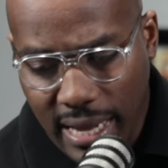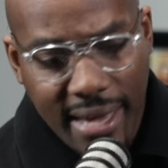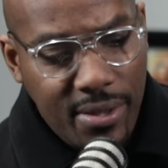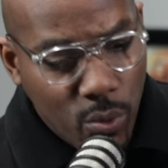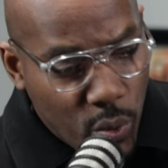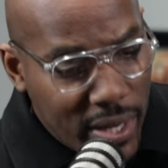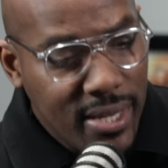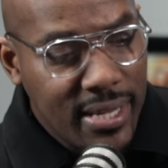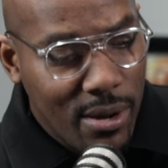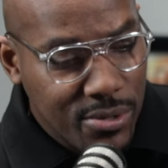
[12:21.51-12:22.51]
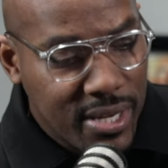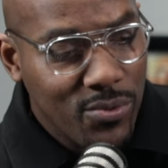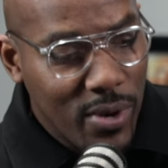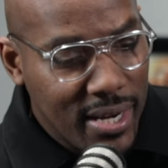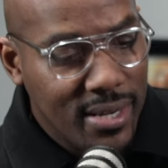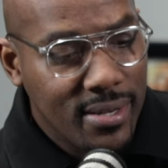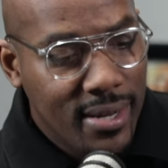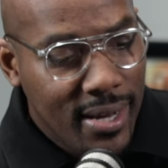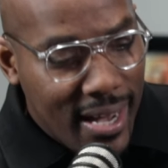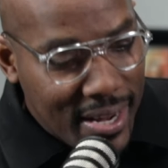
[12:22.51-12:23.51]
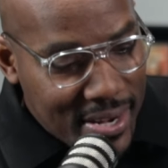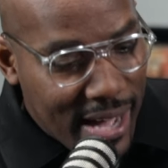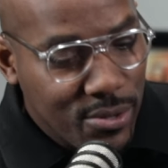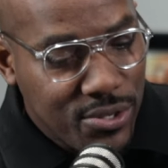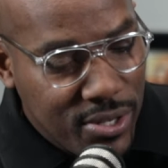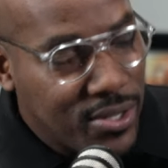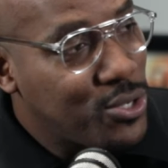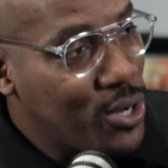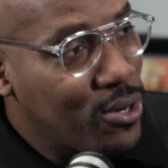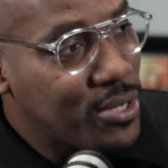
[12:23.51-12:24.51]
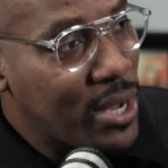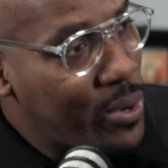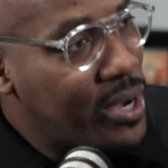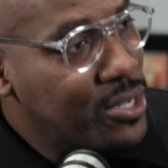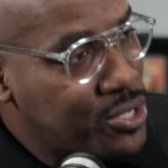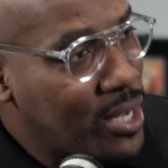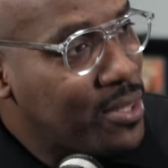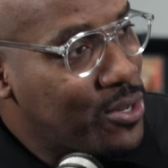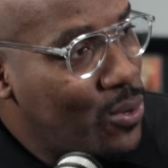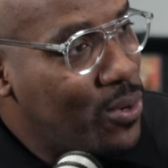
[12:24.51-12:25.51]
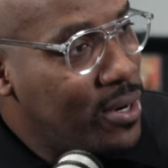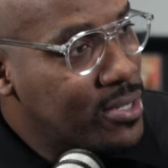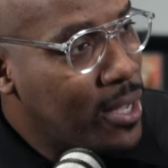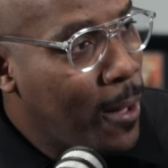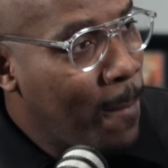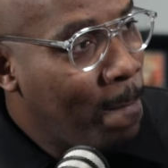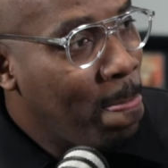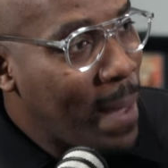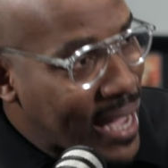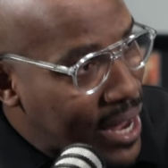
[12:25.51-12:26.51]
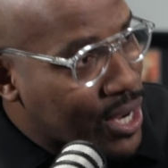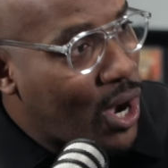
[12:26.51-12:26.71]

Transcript: and the week that I was getting ready to announce to the church, hey, we're going to shut the doors, I got a